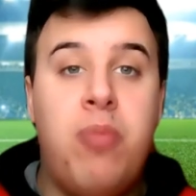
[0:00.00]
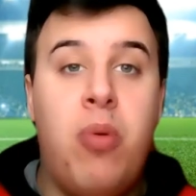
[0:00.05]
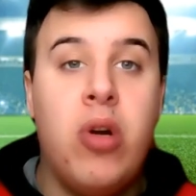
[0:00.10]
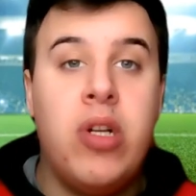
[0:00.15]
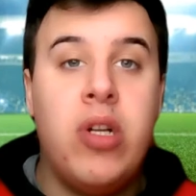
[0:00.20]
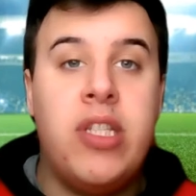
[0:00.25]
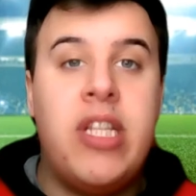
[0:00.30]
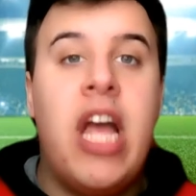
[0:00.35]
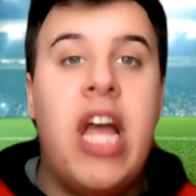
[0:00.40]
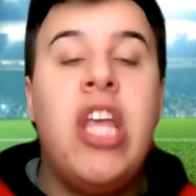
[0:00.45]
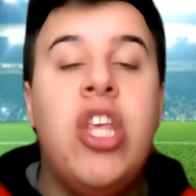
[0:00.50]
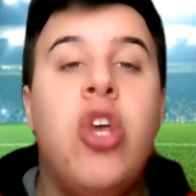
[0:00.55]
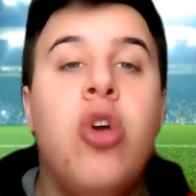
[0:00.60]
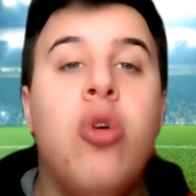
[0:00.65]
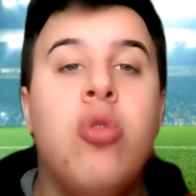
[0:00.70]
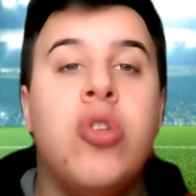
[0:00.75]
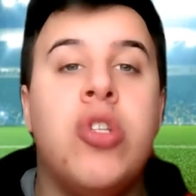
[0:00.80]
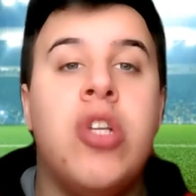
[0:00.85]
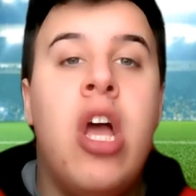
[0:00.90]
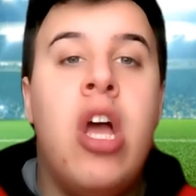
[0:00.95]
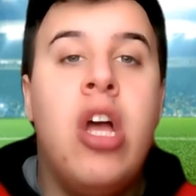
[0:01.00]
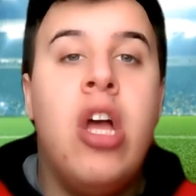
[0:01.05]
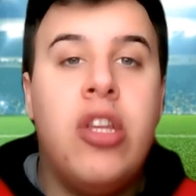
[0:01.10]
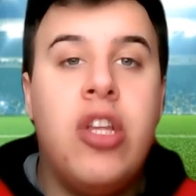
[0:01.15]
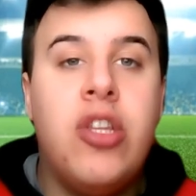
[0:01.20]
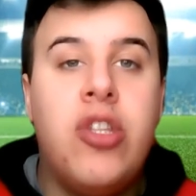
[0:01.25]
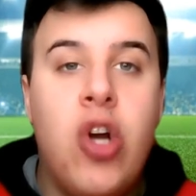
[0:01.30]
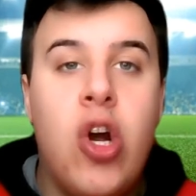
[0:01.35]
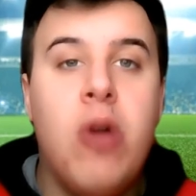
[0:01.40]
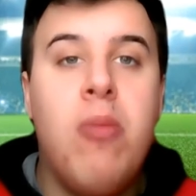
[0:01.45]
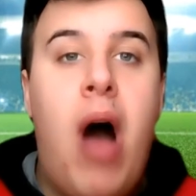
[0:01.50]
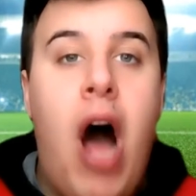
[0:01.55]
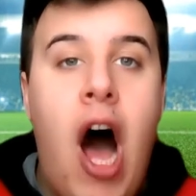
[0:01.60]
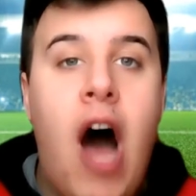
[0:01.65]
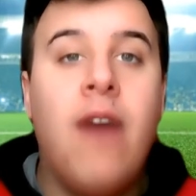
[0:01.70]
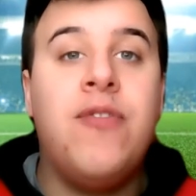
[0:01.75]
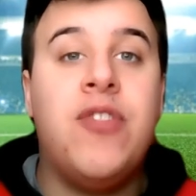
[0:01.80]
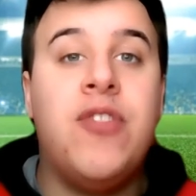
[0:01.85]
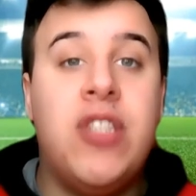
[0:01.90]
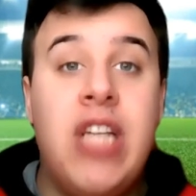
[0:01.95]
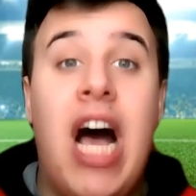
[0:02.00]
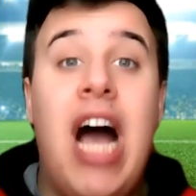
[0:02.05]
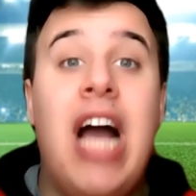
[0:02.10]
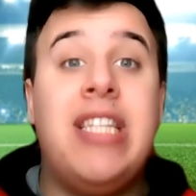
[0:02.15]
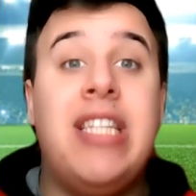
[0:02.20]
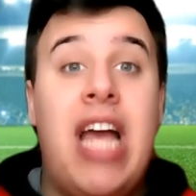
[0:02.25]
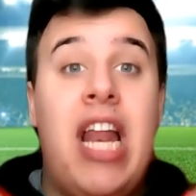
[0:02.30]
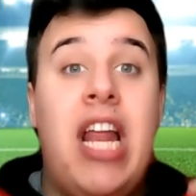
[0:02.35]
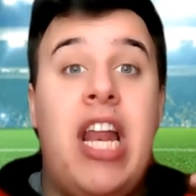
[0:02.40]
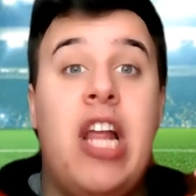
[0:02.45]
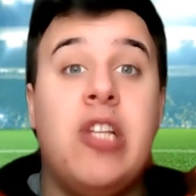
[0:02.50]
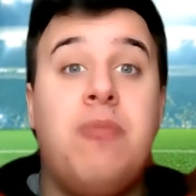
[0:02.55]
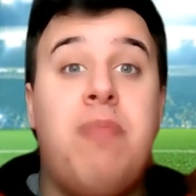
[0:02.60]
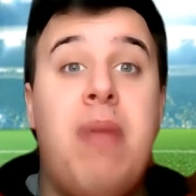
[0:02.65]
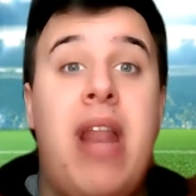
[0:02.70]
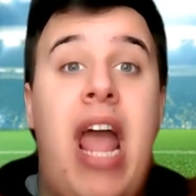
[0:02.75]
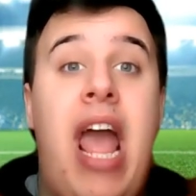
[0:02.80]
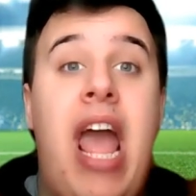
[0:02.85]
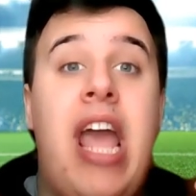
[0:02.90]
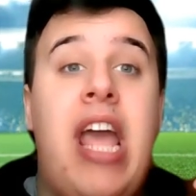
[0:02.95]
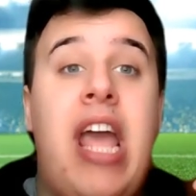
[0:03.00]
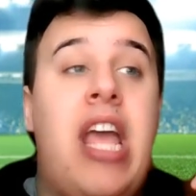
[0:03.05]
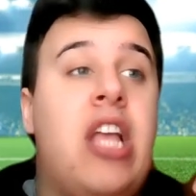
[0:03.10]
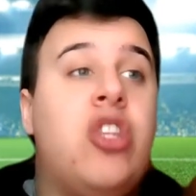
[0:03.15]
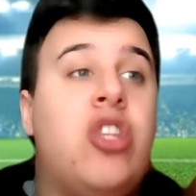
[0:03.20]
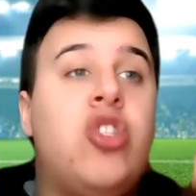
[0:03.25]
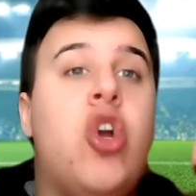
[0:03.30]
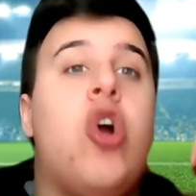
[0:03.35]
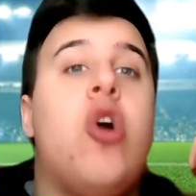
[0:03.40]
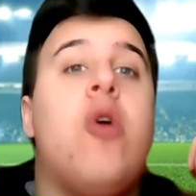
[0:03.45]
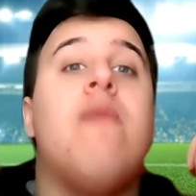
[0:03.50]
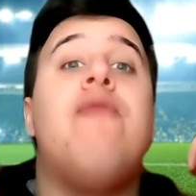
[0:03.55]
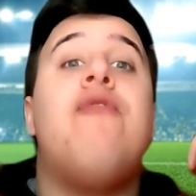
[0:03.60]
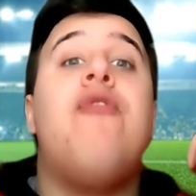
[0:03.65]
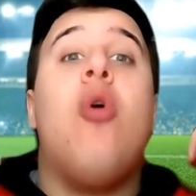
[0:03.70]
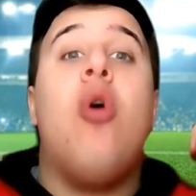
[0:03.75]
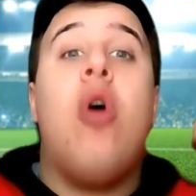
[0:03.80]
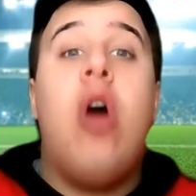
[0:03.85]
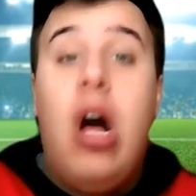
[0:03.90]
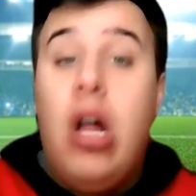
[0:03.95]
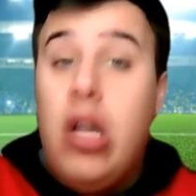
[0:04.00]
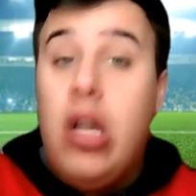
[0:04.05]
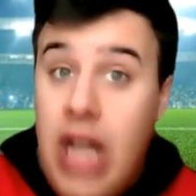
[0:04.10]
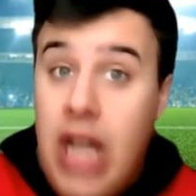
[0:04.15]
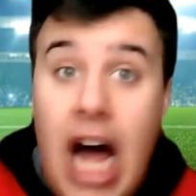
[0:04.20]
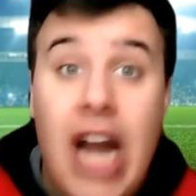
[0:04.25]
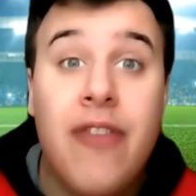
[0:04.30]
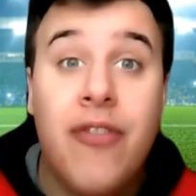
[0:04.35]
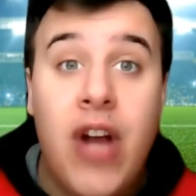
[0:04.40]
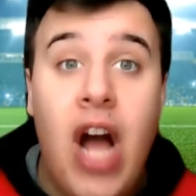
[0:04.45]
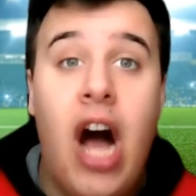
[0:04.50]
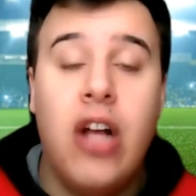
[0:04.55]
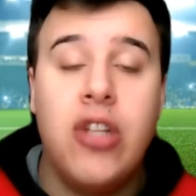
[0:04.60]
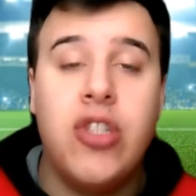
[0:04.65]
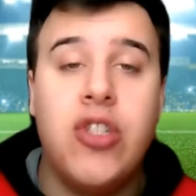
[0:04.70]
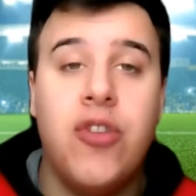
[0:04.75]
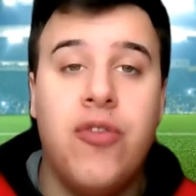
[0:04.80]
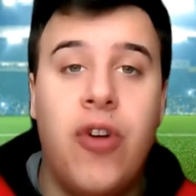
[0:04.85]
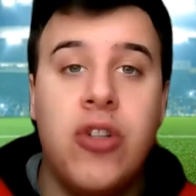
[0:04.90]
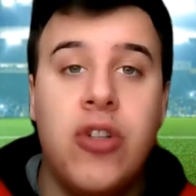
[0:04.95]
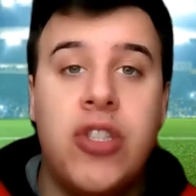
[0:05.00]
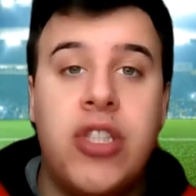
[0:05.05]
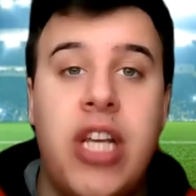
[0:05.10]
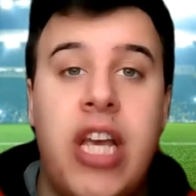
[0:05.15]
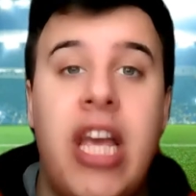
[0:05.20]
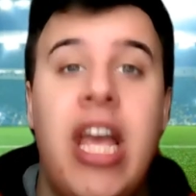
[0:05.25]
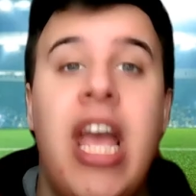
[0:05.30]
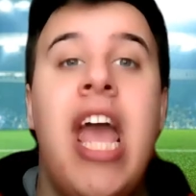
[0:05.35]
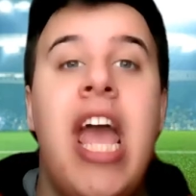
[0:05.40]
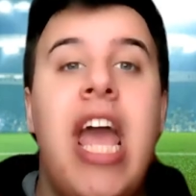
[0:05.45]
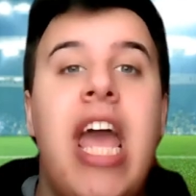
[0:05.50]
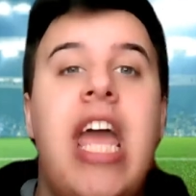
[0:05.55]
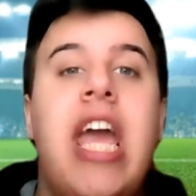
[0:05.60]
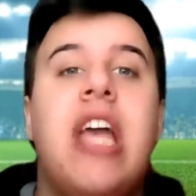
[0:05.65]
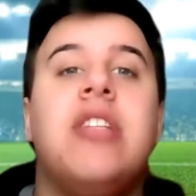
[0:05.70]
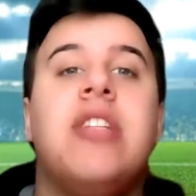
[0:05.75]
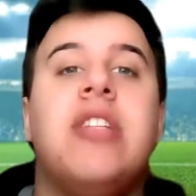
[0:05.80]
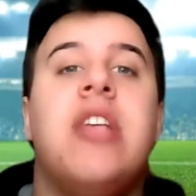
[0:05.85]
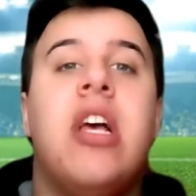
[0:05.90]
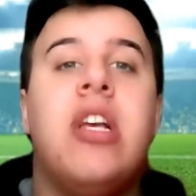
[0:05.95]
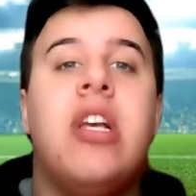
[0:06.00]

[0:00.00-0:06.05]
sports that use the term offsides, and it has been a term for a lot of controversy, is